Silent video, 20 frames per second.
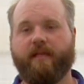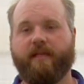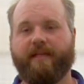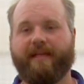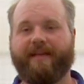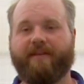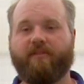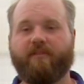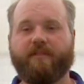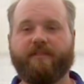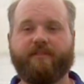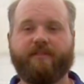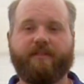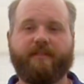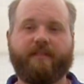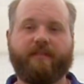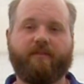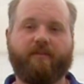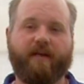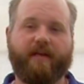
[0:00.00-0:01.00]
not only
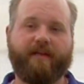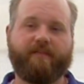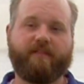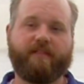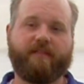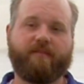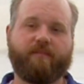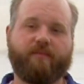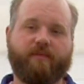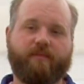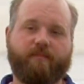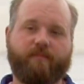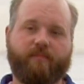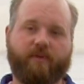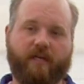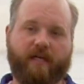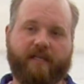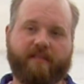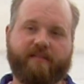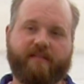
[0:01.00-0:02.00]
during the grafting
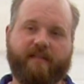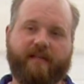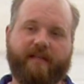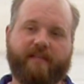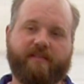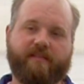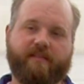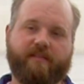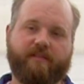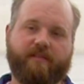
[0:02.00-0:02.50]
process